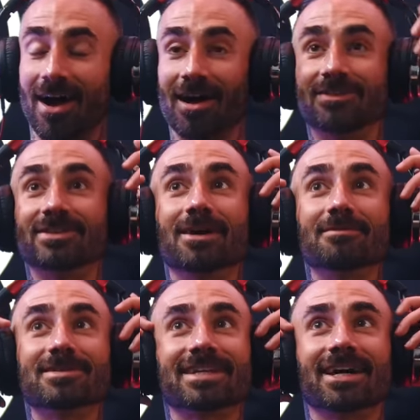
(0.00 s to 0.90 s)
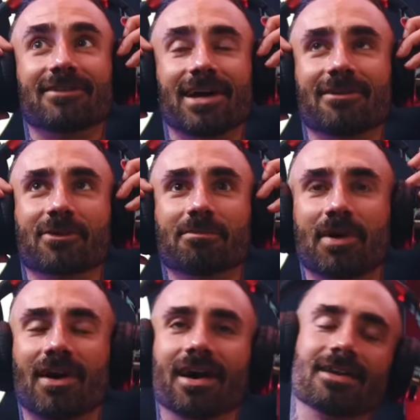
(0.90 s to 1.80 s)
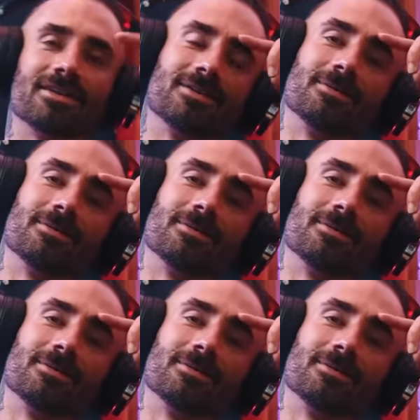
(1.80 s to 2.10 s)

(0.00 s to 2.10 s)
Yeah. The dumbest thing I've ever bought.